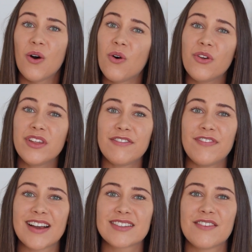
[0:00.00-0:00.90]
or the
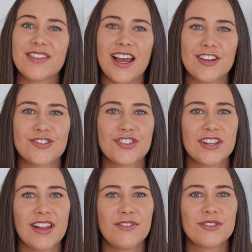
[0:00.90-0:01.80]
effects of the
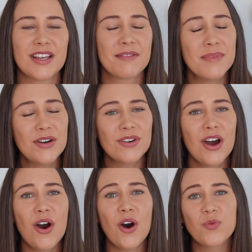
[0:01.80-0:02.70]
estrogen levels in milk
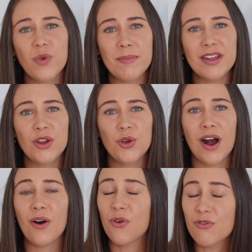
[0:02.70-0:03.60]
on women who
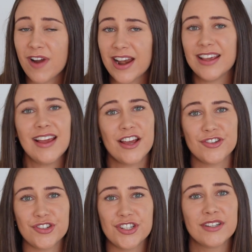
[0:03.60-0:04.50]
are already
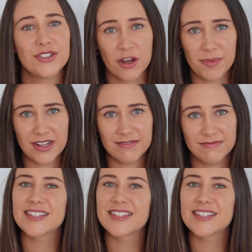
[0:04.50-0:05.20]
estrogen dominant.